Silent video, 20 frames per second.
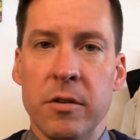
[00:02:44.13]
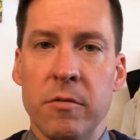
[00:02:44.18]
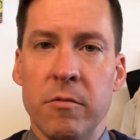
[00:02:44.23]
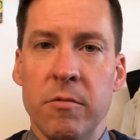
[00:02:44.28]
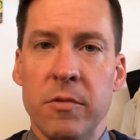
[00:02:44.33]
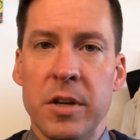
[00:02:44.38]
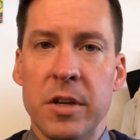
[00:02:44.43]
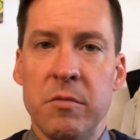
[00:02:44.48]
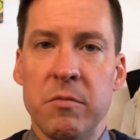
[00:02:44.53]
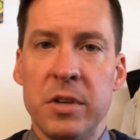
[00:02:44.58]

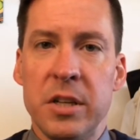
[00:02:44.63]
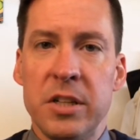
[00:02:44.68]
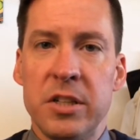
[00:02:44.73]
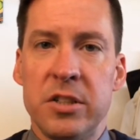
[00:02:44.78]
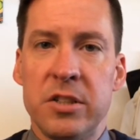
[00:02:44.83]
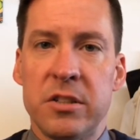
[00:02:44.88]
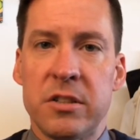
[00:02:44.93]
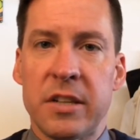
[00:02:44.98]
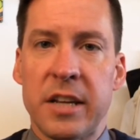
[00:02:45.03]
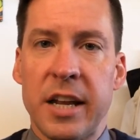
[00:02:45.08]
when we
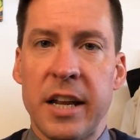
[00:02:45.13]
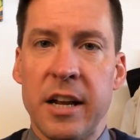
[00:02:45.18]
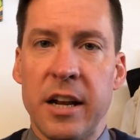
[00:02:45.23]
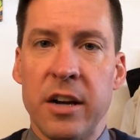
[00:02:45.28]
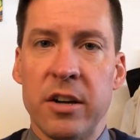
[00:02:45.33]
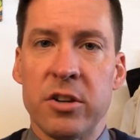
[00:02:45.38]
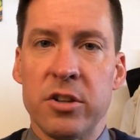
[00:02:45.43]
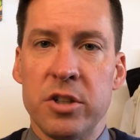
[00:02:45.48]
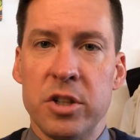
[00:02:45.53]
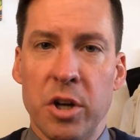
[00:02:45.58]
cannot
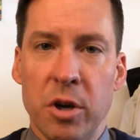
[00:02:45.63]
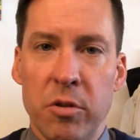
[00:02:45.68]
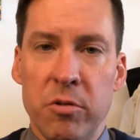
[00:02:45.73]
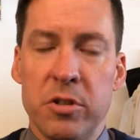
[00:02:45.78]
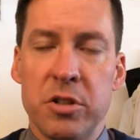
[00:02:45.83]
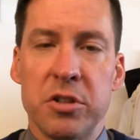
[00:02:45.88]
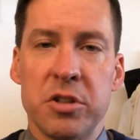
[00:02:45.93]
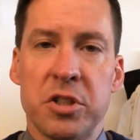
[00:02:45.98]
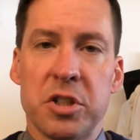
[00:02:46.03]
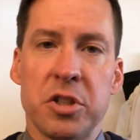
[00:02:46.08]
go
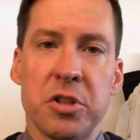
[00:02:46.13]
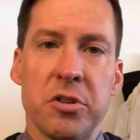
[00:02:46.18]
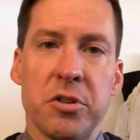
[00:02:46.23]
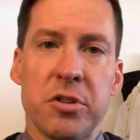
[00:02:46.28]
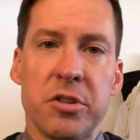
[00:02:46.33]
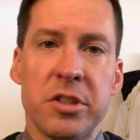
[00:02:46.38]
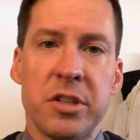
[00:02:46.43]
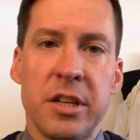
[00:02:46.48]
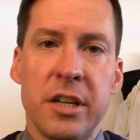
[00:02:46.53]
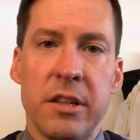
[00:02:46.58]
to
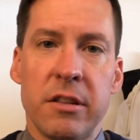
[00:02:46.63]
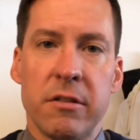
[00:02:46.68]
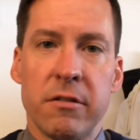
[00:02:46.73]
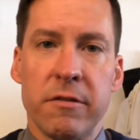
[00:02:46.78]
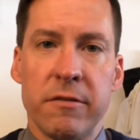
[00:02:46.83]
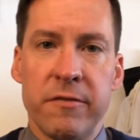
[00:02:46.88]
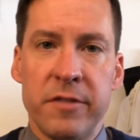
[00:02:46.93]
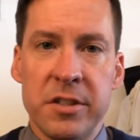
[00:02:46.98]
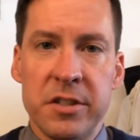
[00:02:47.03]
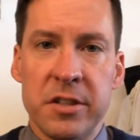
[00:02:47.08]
church either
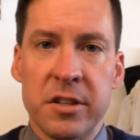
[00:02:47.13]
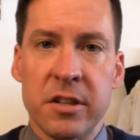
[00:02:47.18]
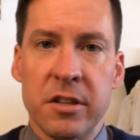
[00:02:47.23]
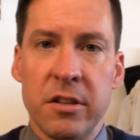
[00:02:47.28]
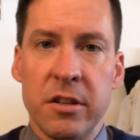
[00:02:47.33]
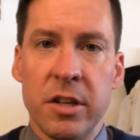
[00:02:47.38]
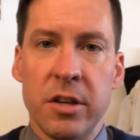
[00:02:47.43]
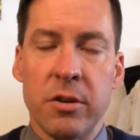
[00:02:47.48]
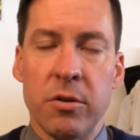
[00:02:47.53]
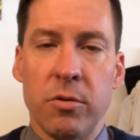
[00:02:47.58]

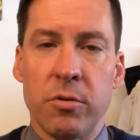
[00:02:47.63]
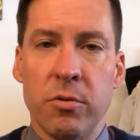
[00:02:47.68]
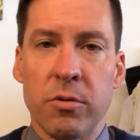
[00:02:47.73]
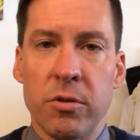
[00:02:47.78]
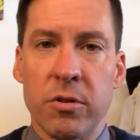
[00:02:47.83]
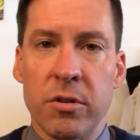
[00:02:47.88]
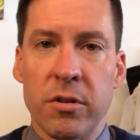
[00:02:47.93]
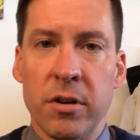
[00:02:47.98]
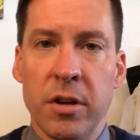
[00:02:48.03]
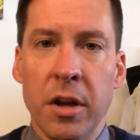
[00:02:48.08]
physically
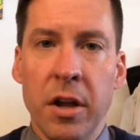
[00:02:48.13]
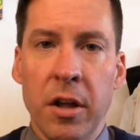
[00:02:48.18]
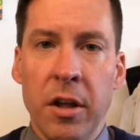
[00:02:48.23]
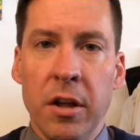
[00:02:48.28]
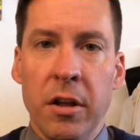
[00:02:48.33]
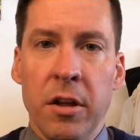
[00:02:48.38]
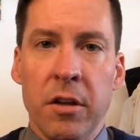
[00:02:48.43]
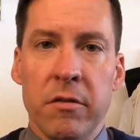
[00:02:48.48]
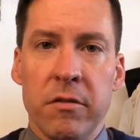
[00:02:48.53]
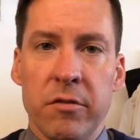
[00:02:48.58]
or
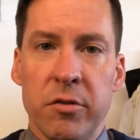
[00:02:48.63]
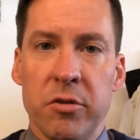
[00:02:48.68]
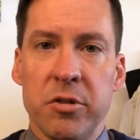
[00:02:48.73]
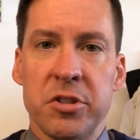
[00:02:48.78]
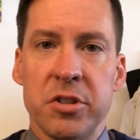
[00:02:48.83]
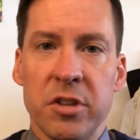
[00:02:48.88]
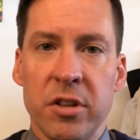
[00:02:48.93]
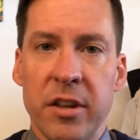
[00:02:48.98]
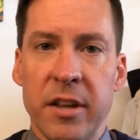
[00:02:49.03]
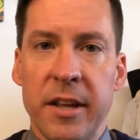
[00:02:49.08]

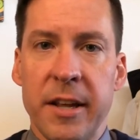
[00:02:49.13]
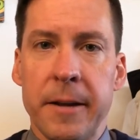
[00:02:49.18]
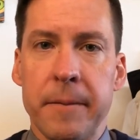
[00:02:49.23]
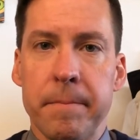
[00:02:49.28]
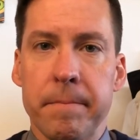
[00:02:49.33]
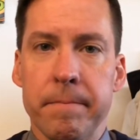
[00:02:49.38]
virtually?